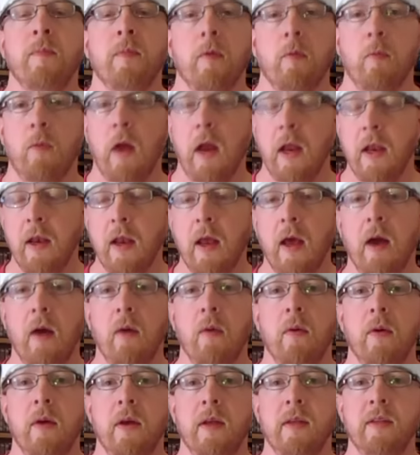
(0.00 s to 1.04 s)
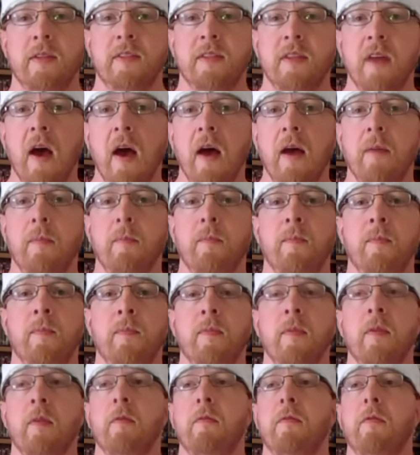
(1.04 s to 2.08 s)
right now it's time
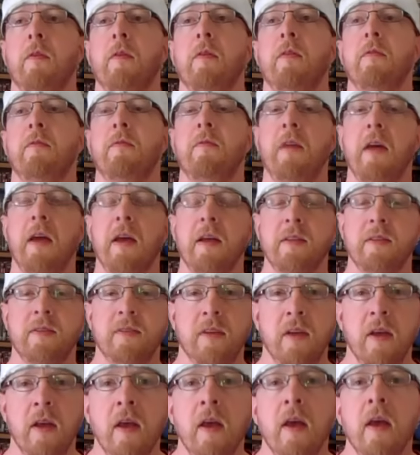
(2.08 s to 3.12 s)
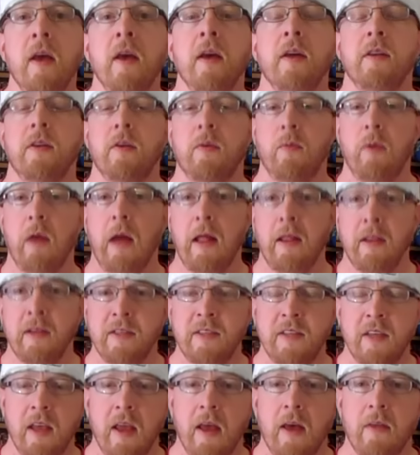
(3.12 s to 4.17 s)
for the fans to rally
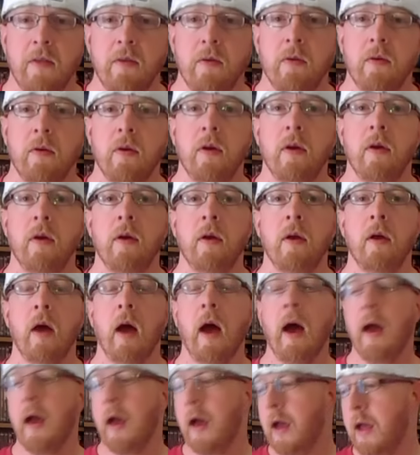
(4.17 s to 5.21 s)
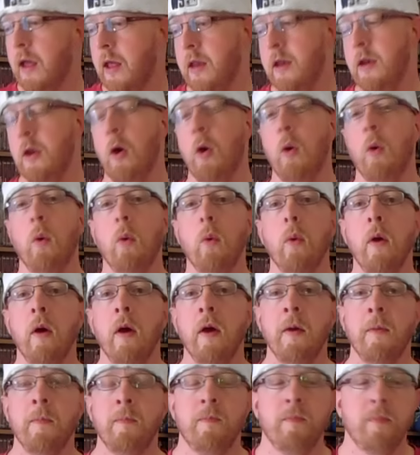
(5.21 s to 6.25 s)
together. I know,
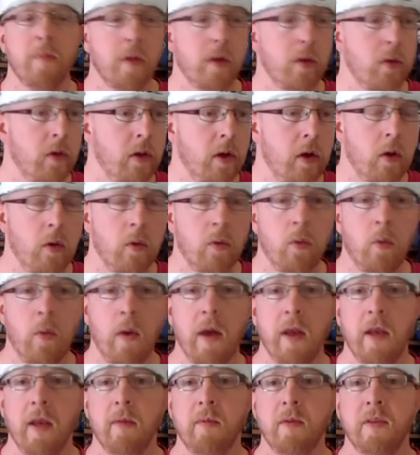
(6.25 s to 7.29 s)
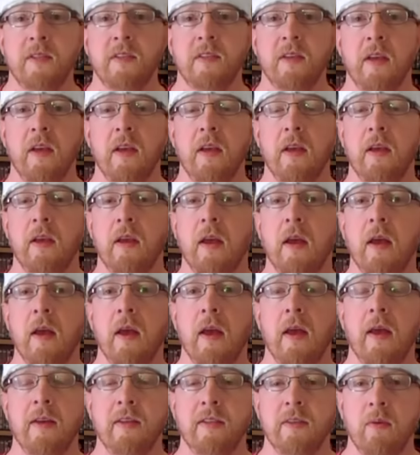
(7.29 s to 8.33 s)
you know, the YWC
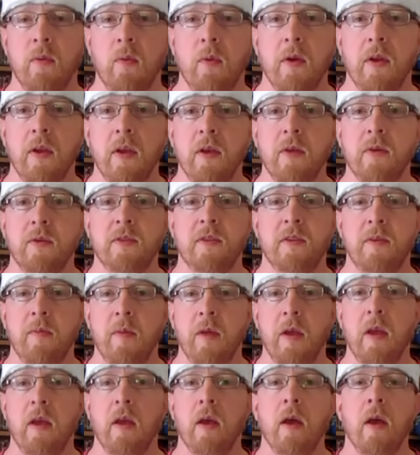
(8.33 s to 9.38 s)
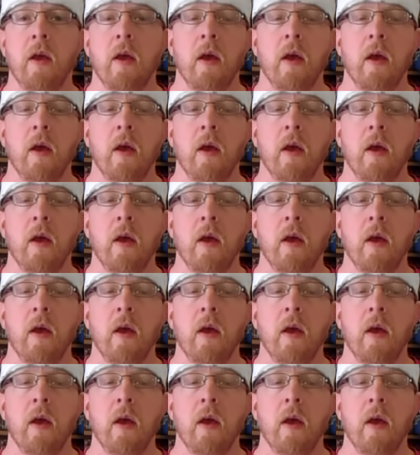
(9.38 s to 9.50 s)
isn't what it used to be.